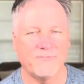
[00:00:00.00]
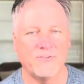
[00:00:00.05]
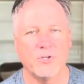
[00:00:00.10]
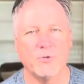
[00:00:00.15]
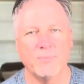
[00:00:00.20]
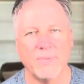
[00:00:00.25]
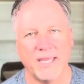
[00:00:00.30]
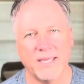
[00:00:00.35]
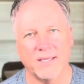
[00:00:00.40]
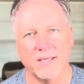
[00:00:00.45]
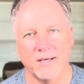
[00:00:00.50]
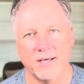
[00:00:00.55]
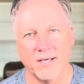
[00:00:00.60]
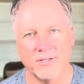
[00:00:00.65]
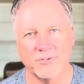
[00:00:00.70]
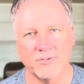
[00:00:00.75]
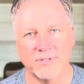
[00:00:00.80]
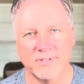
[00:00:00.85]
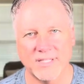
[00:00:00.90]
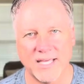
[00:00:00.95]
you make
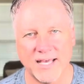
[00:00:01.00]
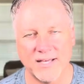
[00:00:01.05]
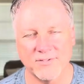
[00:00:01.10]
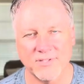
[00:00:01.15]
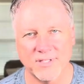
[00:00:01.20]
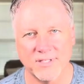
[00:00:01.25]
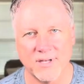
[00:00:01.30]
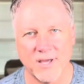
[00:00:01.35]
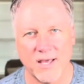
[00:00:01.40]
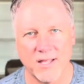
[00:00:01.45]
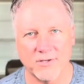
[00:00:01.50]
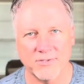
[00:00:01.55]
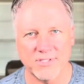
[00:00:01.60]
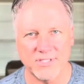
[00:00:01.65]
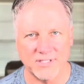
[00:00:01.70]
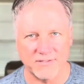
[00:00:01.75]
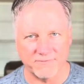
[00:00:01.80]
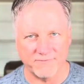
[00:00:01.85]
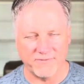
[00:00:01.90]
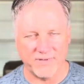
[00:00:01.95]
$100,000
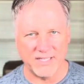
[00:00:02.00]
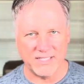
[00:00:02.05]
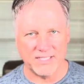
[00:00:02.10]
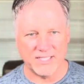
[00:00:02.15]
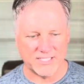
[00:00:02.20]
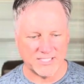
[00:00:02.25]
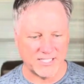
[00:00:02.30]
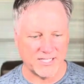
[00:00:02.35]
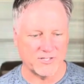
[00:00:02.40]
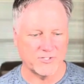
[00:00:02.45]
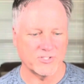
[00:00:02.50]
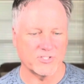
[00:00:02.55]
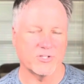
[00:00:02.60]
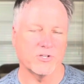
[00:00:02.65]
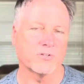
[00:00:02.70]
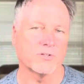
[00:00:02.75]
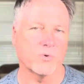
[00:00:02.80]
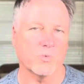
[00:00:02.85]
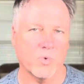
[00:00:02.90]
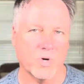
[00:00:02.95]
in Phoenix,
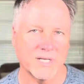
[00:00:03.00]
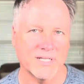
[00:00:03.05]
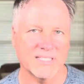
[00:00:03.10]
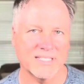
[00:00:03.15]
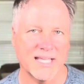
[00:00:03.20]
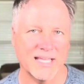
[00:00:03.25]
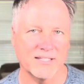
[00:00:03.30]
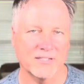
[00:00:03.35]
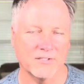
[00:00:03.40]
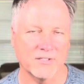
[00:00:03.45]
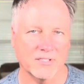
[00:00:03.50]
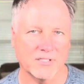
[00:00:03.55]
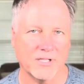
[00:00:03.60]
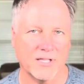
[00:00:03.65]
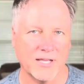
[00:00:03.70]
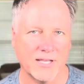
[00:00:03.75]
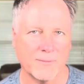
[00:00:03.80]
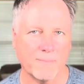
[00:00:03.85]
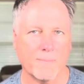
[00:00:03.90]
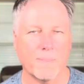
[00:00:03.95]
Arizona, what does that look
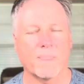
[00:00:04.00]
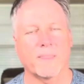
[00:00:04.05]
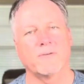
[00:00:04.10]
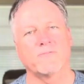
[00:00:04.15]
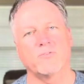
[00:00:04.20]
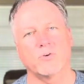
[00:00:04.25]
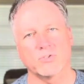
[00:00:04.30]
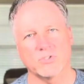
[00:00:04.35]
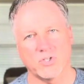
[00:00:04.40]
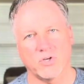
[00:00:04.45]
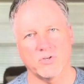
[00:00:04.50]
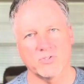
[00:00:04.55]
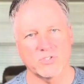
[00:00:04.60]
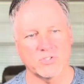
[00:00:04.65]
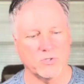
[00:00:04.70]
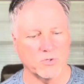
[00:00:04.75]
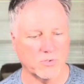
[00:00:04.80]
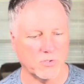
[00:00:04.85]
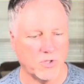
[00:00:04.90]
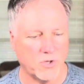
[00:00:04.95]
like for Tulsa,
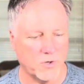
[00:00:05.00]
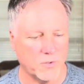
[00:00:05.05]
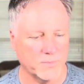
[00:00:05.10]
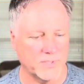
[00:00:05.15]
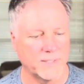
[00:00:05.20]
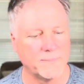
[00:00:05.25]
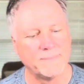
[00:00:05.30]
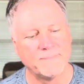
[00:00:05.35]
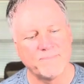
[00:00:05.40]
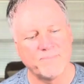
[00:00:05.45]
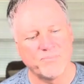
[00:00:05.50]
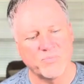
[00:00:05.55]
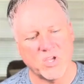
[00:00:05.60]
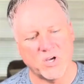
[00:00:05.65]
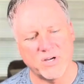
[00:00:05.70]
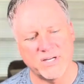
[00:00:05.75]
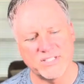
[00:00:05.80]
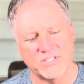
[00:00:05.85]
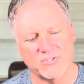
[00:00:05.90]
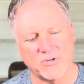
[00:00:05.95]
Oklahoma? All
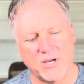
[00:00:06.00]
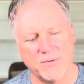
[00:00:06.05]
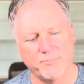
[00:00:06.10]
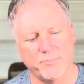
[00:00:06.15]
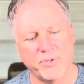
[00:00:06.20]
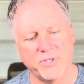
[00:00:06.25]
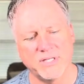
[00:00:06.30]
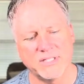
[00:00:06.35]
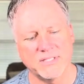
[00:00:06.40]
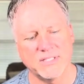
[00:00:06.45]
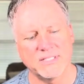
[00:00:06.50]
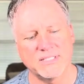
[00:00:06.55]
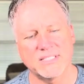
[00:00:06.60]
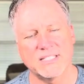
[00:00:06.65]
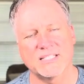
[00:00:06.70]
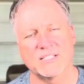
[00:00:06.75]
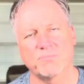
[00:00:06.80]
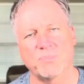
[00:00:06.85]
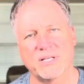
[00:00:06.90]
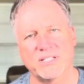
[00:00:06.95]
right, so I'm putting this
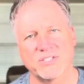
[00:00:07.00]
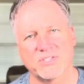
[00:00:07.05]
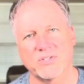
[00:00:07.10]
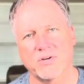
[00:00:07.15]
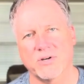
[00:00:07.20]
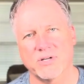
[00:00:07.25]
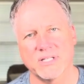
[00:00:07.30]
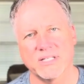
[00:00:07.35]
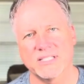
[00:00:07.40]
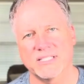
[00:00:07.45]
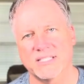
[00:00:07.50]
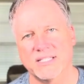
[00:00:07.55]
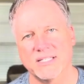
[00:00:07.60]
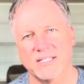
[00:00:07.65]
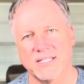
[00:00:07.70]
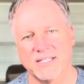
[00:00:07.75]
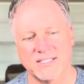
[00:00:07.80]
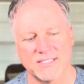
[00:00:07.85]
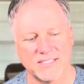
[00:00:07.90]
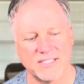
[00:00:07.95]
as my starting
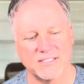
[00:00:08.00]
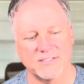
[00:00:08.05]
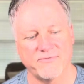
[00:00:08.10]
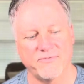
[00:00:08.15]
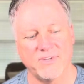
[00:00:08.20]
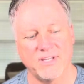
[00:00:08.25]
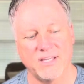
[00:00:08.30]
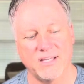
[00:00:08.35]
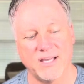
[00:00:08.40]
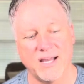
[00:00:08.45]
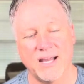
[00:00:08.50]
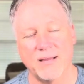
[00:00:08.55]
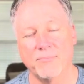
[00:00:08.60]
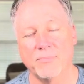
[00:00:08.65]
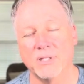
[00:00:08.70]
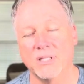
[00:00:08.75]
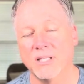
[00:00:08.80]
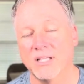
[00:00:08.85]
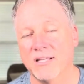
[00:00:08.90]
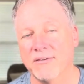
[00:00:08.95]
city as this. I'm
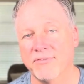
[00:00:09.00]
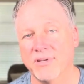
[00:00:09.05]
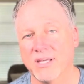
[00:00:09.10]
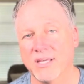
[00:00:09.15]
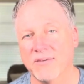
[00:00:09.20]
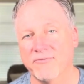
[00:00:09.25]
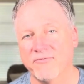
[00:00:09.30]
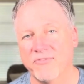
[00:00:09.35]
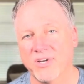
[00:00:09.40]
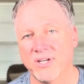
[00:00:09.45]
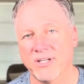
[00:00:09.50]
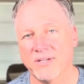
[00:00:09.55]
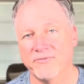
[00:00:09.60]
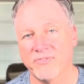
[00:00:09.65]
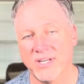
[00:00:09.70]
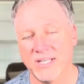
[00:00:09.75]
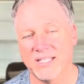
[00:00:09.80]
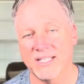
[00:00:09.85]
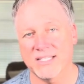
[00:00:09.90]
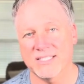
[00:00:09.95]
living in
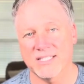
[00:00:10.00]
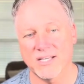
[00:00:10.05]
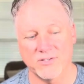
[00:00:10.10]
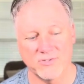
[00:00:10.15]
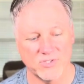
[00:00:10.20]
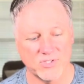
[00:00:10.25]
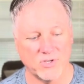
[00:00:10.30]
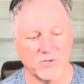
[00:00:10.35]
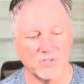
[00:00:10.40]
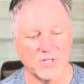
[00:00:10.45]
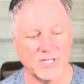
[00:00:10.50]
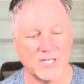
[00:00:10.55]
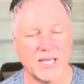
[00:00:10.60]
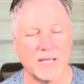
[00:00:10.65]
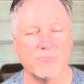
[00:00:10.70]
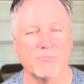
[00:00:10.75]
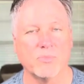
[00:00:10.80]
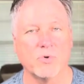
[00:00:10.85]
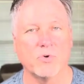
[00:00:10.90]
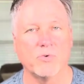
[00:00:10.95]
Phoenix, Arizona, and
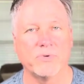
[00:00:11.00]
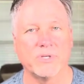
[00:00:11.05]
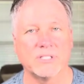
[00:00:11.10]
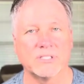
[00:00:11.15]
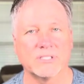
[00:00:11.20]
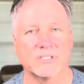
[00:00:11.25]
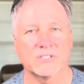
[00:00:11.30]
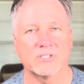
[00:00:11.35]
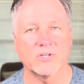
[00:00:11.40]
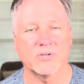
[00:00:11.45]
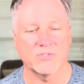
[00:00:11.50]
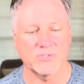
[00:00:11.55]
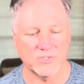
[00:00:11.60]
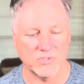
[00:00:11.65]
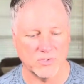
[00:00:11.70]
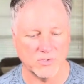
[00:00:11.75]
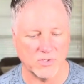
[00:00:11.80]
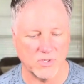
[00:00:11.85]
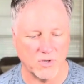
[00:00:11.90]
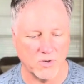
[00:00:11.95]
I'm moving to Tulsa,
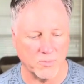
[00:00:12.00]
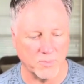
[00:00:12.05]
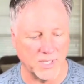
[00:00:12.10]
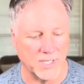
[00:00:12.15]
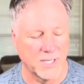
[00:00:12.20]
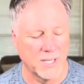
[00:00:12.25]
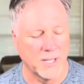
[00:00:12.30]
Oklahoma.